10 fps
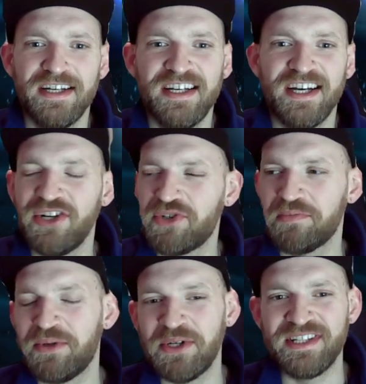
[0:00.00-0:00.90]

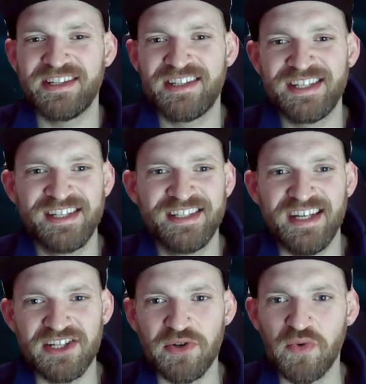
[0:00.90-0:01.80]
100 points.
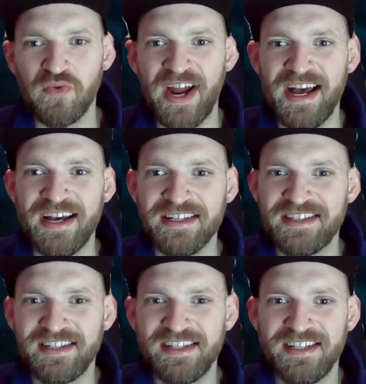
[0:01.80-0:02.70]
That's all
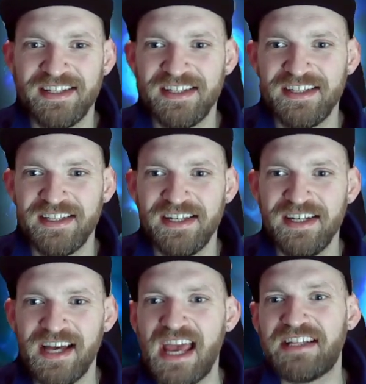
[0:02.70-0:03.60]
rares.
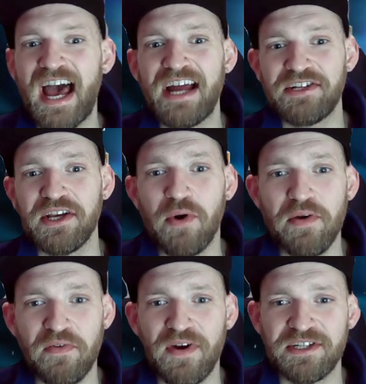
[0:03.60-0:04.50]
It's actually
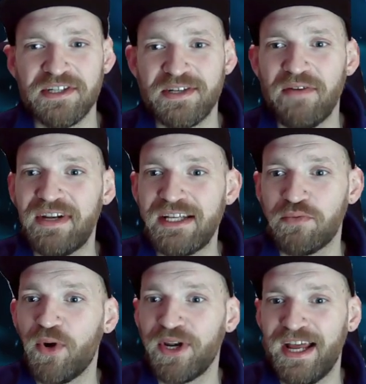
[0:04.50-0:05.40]
quite refreshing to have at
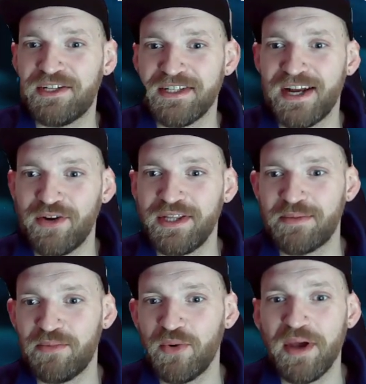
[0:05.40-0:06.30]
least one legendary in
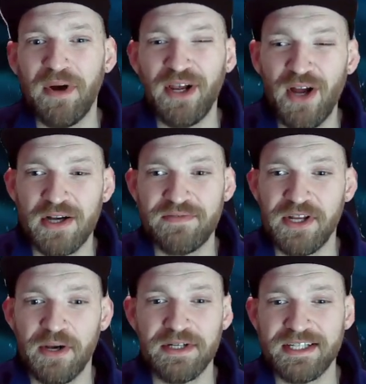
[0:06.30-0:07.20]
this pool. In my last
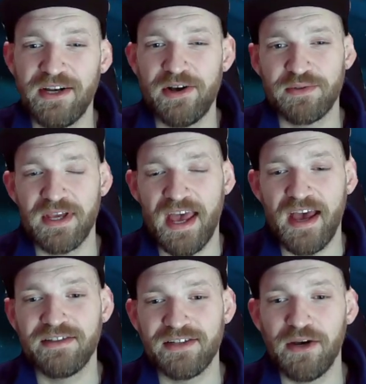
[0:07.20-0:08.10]
video I did last
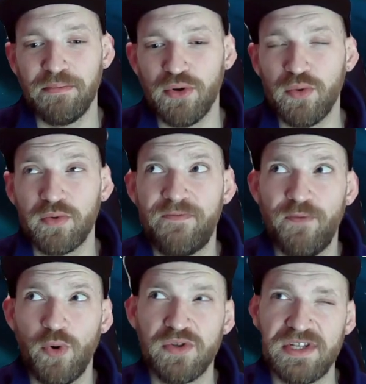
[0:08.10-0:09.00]
weekend, I pulled
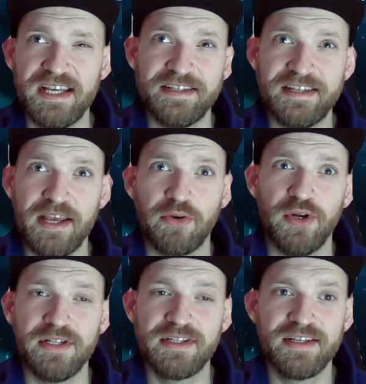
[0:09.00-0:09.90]
14
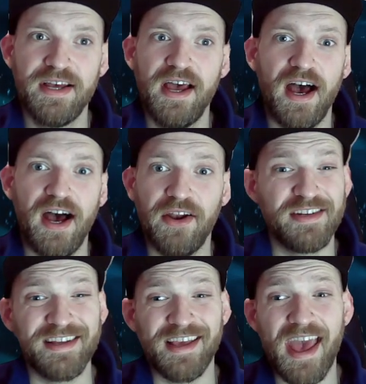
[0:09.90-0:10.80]
sacreds and I
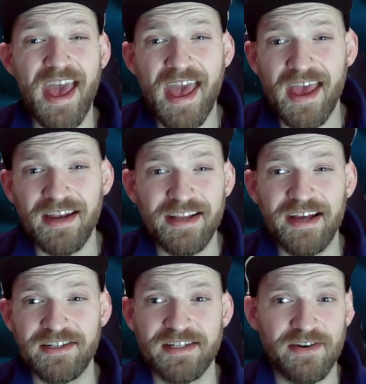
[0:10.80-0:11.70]
didn't get any
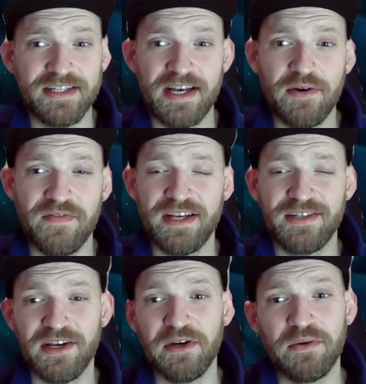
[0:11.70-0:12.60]
legendaries out of it.
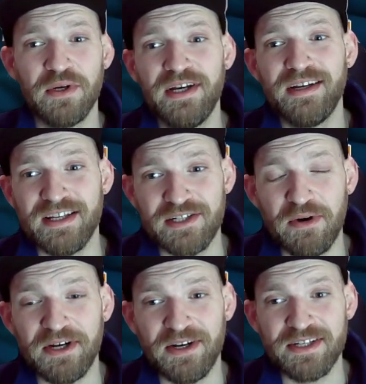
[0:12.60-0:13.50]
So it's
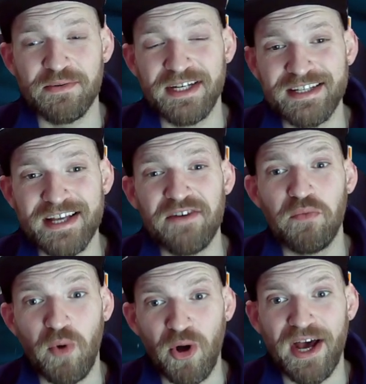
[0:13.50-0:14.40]
quite nice to at least have
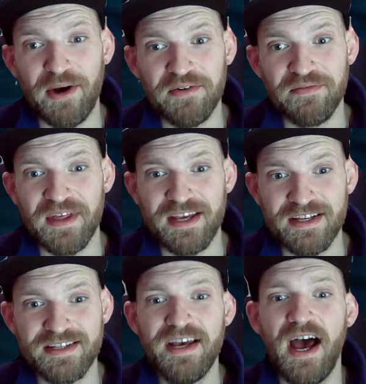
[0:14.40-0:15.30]
one out of
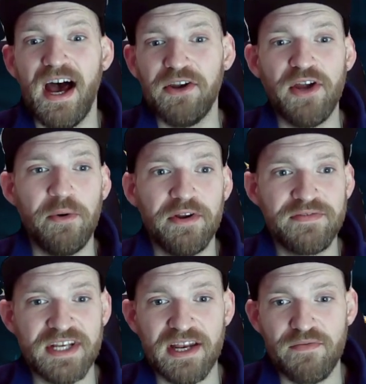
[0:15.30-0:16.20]
these. No one of
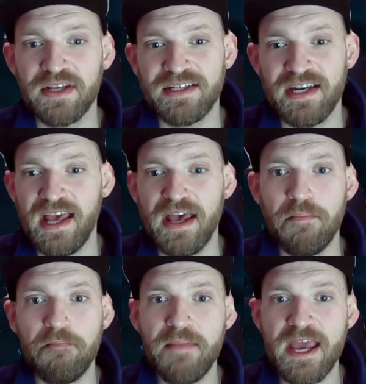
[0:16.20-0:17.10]
significance in
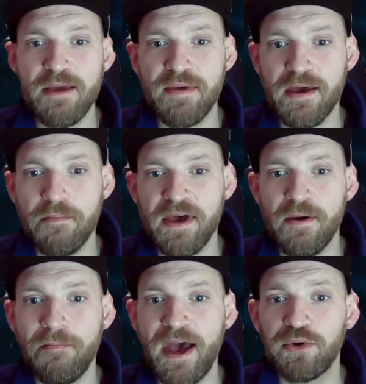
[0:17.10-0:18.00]
here. Maybe a bit
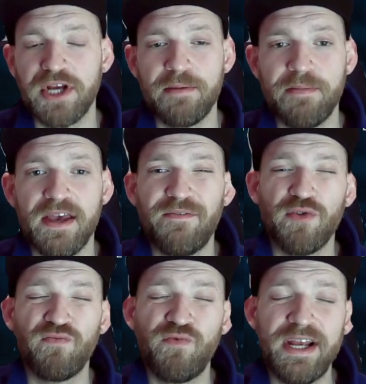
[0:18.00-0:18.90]
of Metal Shaper if
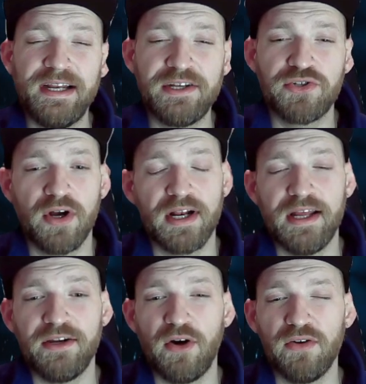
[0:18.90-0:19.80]
you're really
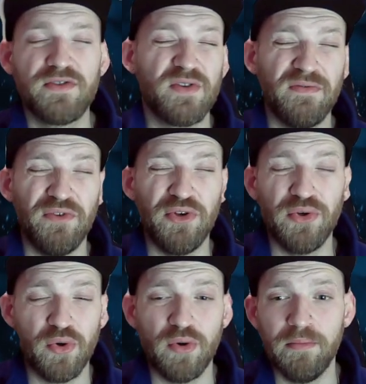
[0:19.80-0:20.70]
struggling on sort of
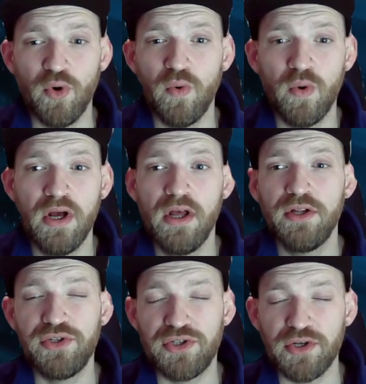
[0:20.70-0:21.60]
normal
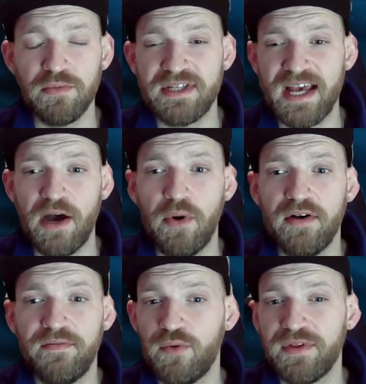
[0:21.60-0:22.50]
Doom
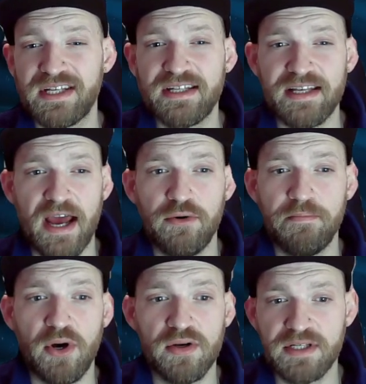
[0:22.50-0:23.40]
Tower for the
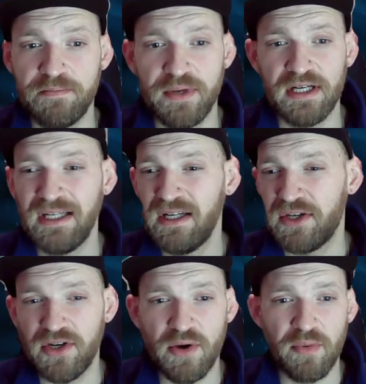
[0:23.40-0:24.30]
Scarab boss, but
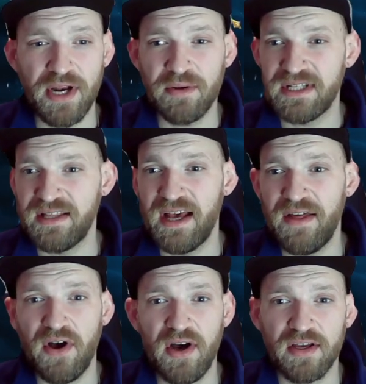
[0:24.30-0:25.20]
no one else in there
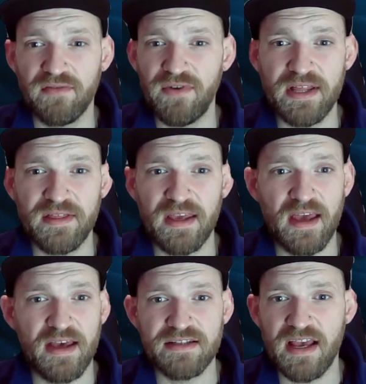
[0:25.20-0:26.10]
that I can really think
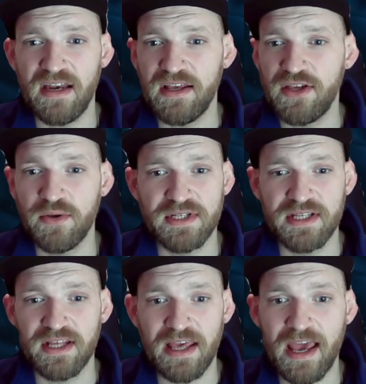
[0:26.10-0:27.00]
has any use
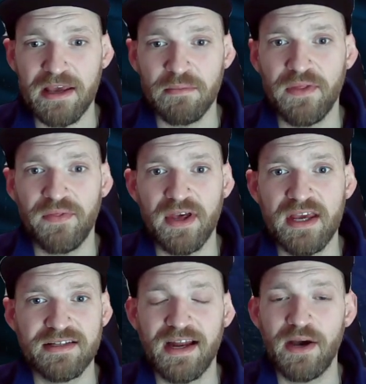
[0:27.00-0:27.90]
in the game that
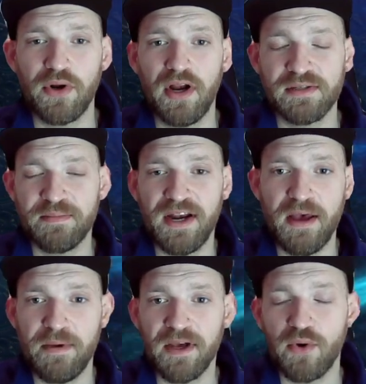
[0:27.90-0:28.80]
isn't outclassed by an
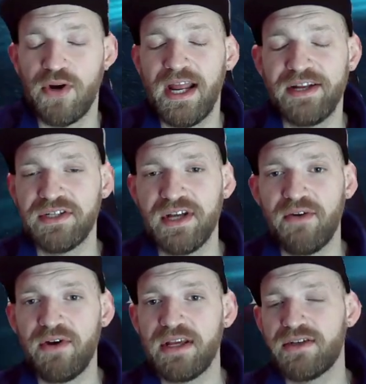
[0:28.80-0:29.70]
epic or a
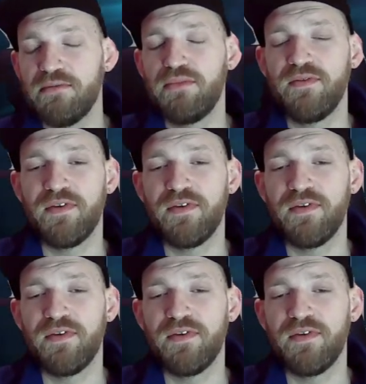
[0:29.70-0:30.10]
legendary. So moving